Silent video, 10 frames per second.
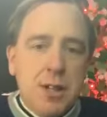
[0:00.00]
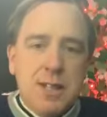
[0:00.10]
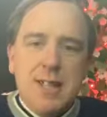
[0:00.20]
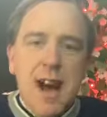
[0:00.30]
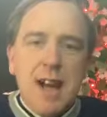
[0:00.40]

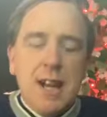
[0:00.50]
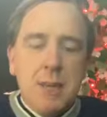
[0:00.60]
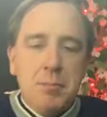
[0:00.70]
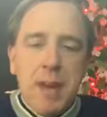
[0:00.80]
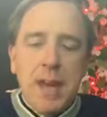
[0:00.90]
It's not going to
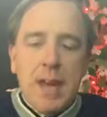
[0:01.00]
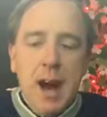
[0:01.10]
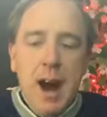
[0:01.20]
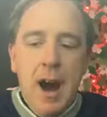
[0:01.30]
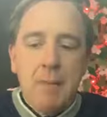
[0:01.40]
be,
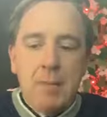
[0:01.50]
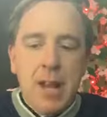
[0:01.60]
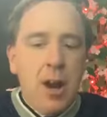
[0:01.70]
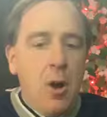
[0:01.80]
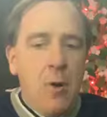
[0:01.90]
um,
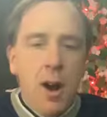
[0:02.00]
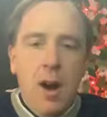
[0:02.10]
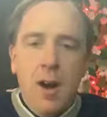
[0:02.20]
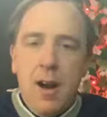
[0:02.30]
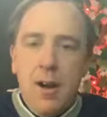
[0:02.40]
you know,
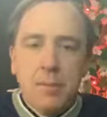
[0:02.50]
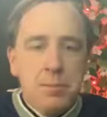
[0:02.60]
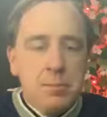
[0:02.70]
uh, um,